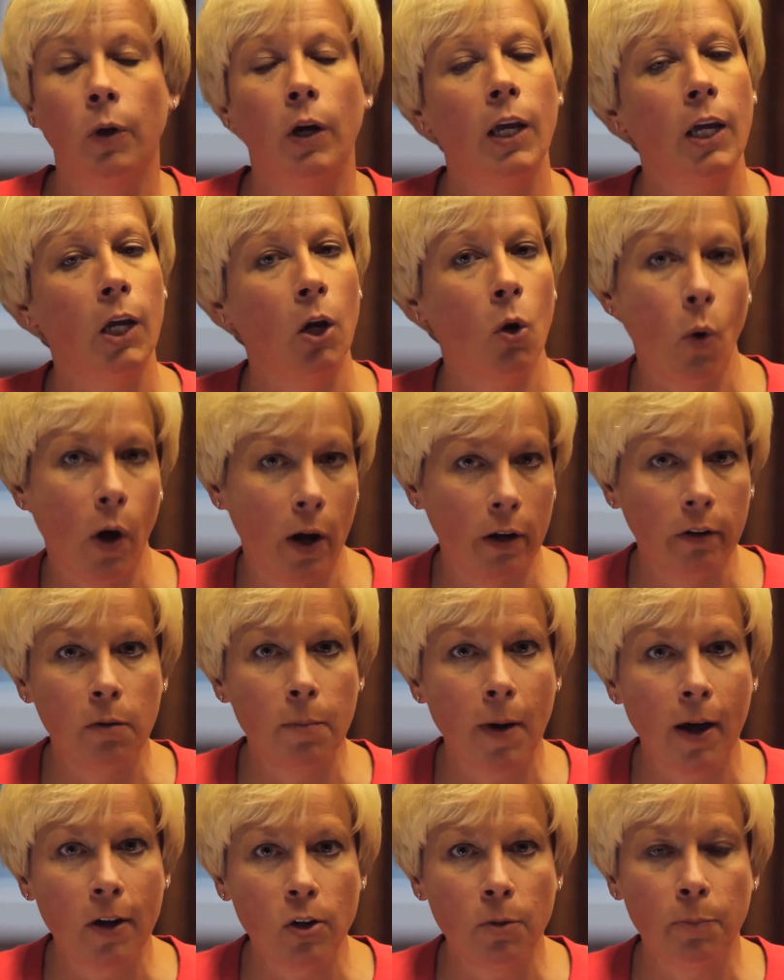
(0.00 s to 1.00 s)
inquire
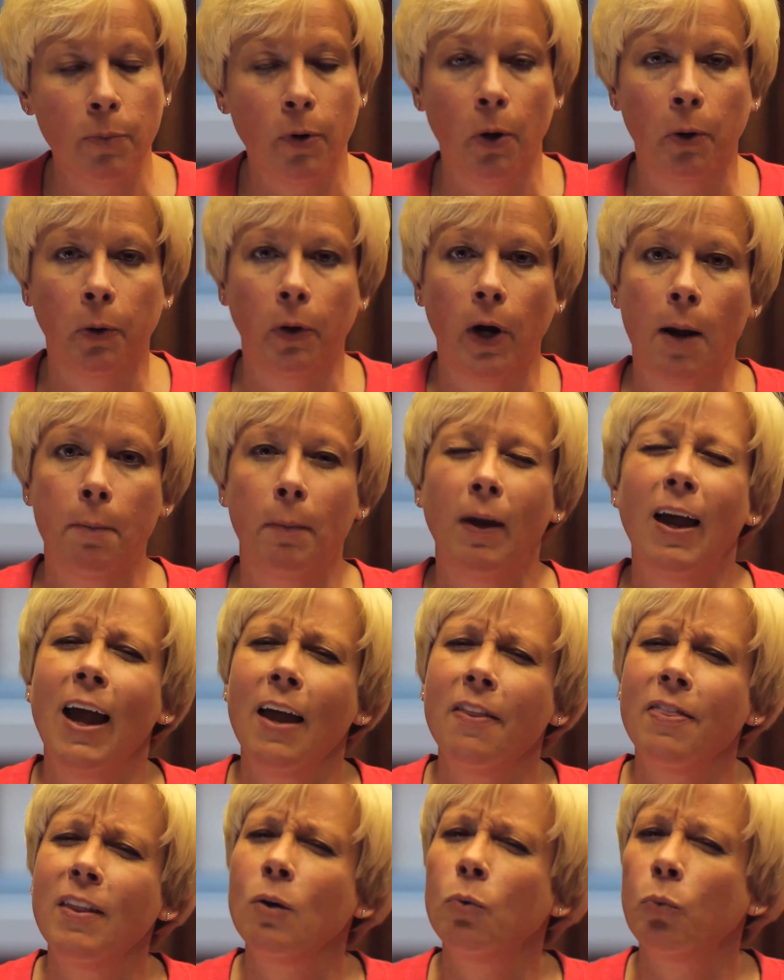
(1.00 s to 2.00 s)
about your program,
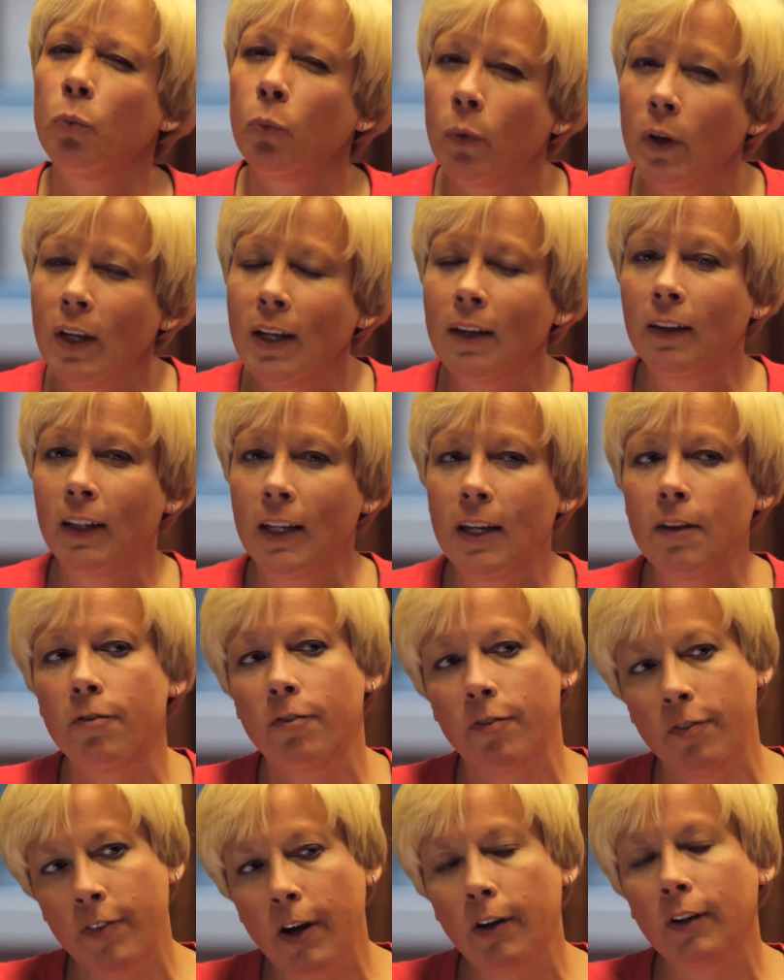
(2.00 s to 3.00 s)
and then really
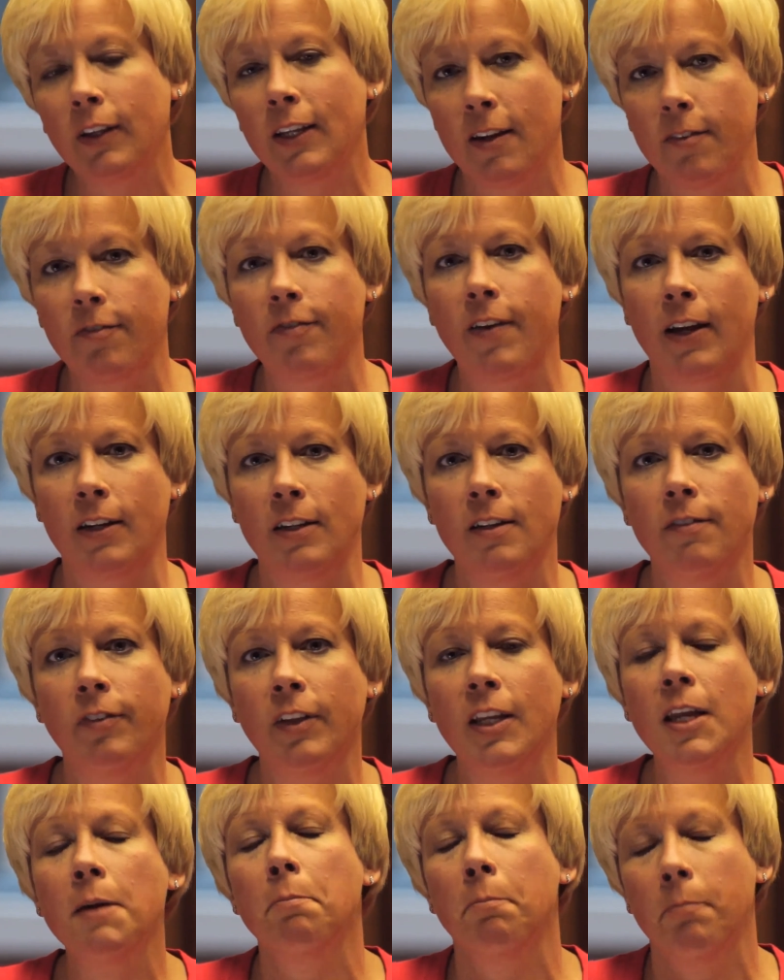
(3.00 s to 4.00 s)
fairly
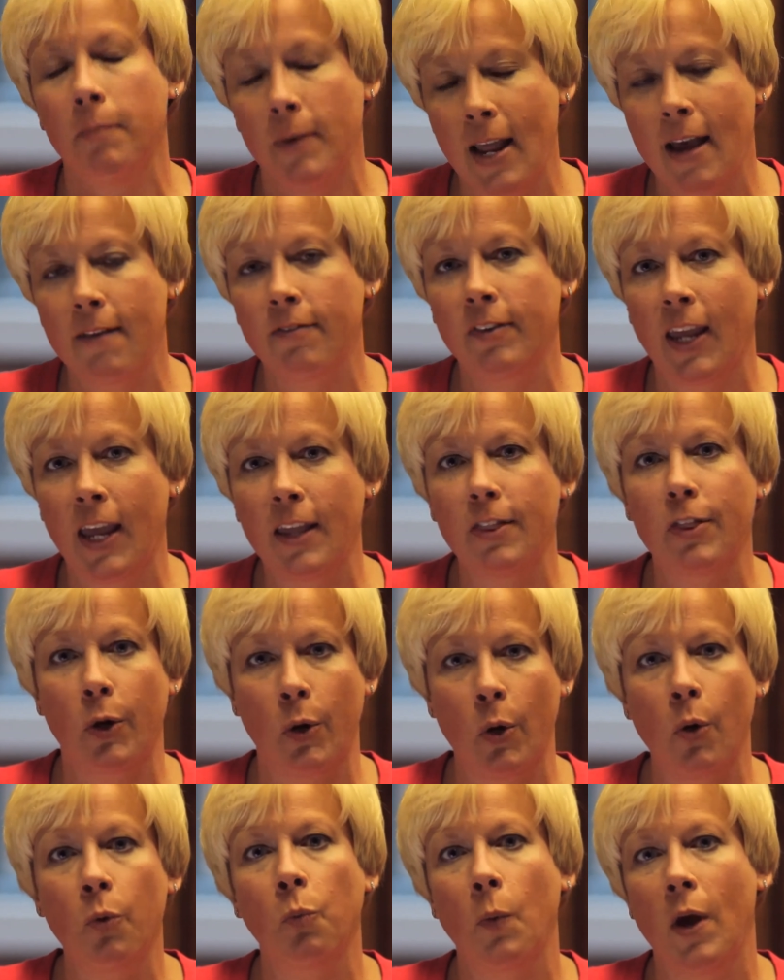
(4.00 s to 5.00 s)
effectively navigate their
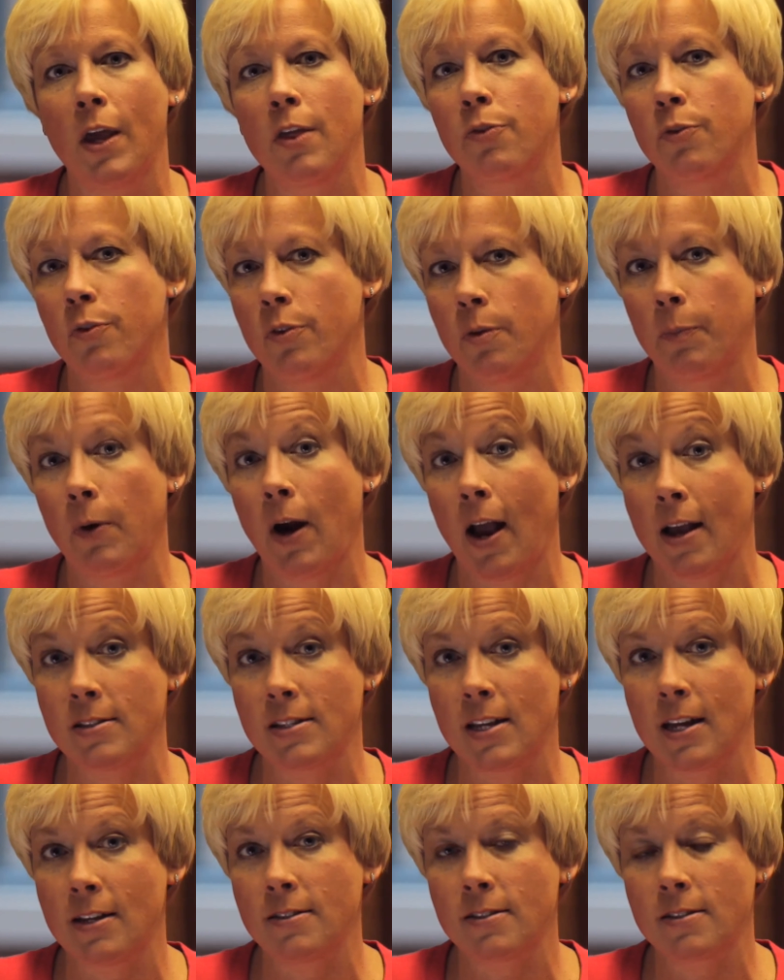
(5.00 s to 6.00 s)
own way through the
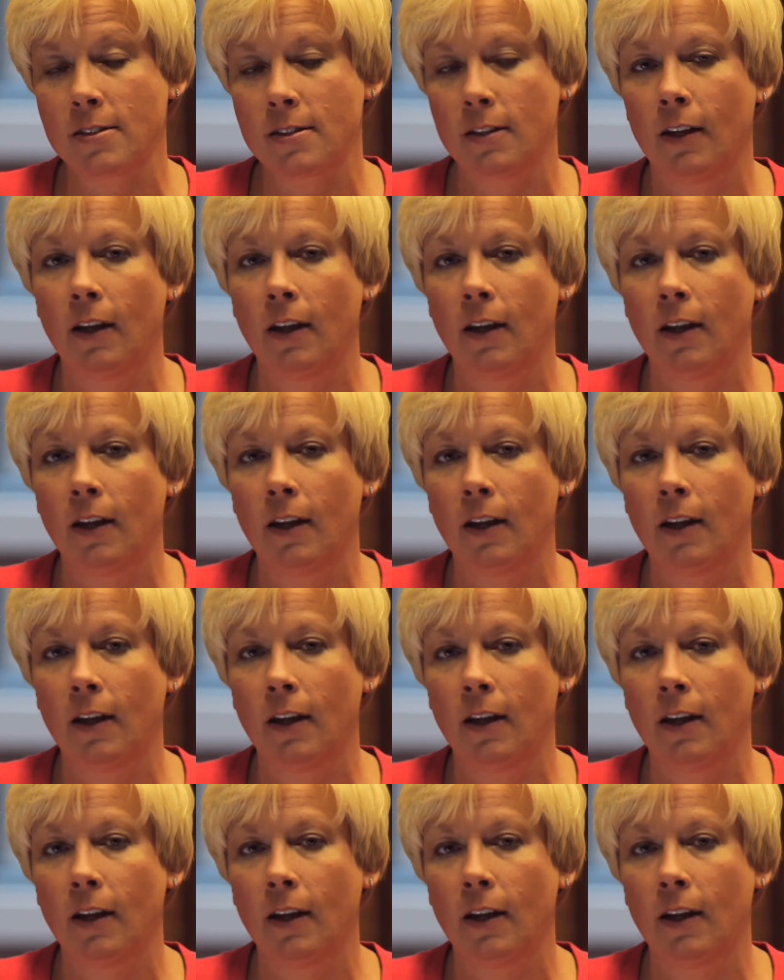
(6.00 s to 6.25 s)
process.